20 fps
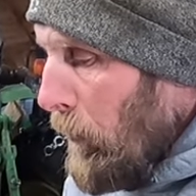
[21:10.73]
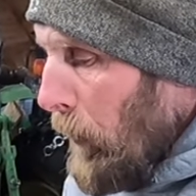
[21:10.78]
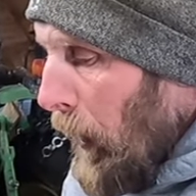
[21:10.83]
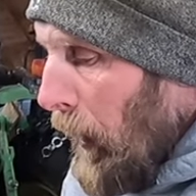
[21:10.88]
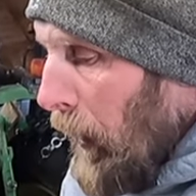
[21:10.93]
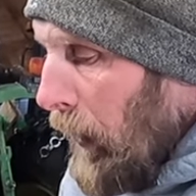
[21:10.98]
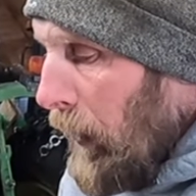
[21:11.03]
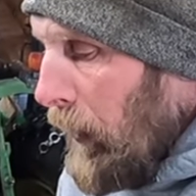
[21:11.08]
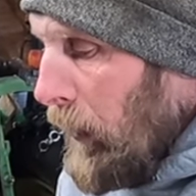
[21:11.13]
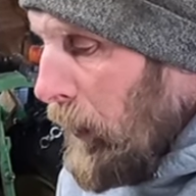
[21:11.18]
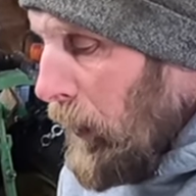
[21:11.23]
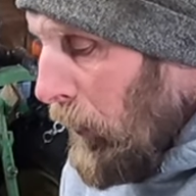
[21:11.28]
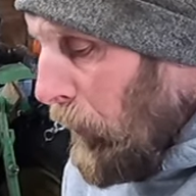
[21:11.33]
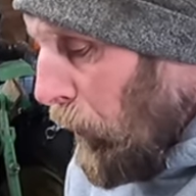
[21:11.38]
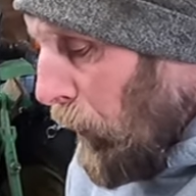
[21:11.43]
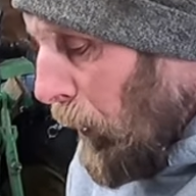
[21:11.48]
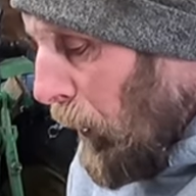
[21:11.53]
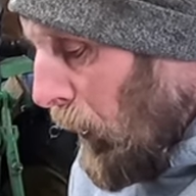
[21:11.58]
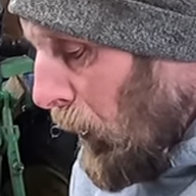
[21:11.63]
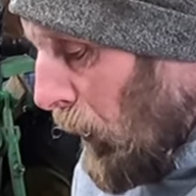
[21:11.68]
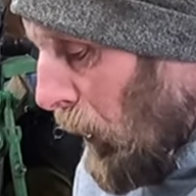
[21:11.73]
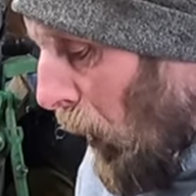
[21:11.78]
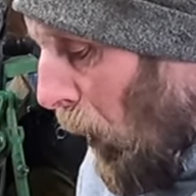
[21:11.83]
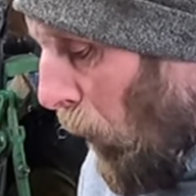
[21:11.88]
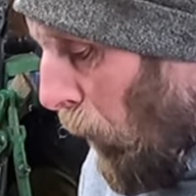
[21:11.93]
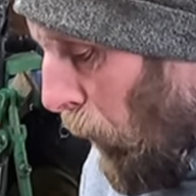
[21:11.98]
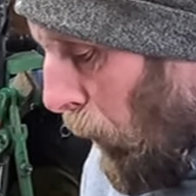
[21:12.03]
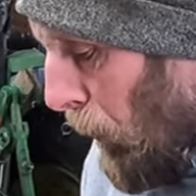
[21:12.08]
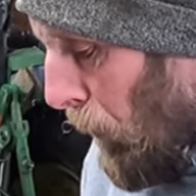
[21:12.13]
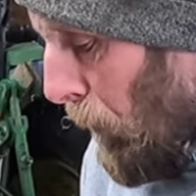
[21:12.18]
make it easy for
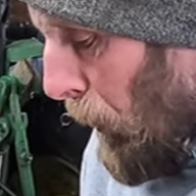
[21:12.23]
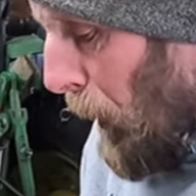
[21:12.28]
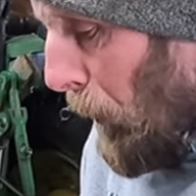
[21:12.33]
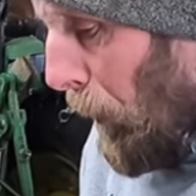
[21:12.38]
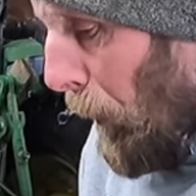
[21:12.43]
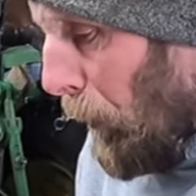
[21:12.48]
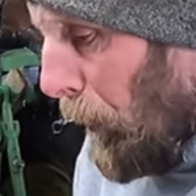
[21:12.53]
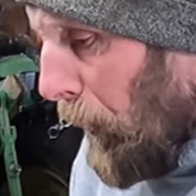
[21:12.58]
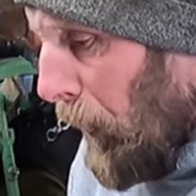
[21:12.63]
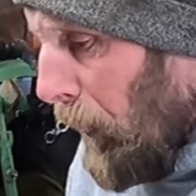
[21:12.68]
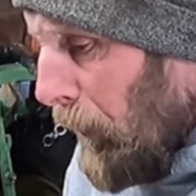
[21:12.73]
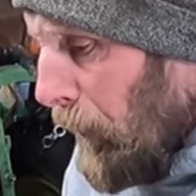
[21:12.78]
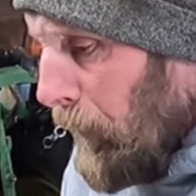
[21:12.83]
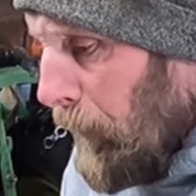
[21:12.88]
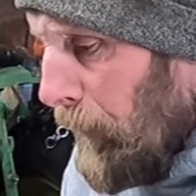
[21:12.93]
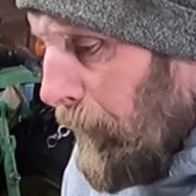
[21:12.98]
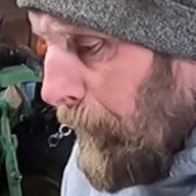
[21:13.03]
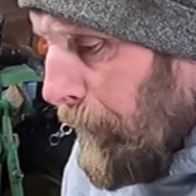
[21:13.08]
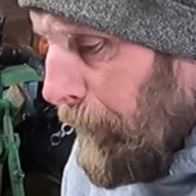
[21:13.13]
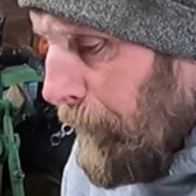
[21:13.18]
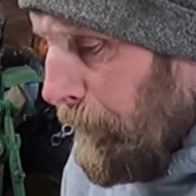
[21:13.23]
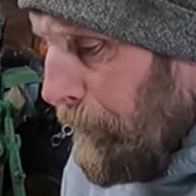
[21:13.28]
yourself and be prepared.